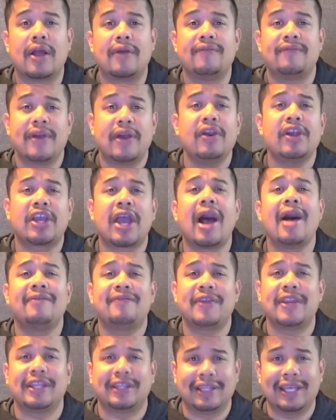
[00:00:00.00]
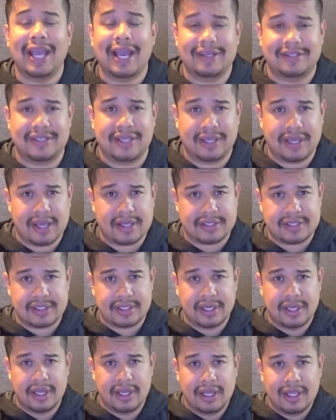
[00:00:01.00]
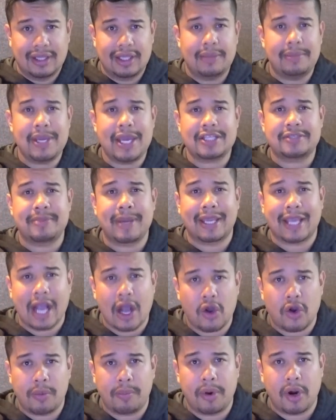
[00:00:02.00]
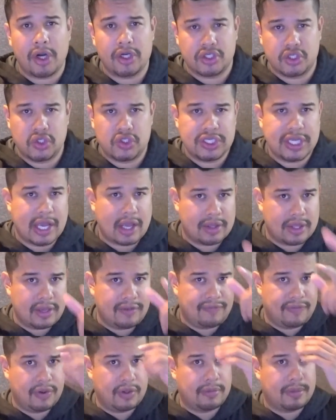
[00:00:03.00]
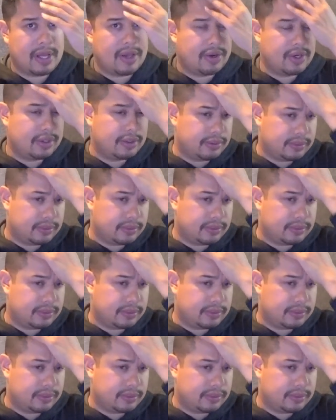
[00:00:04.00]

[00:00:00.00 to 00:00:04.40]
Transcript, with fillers: Very confidently, I say yes. Let me ask my counterparts to see how they feel about it.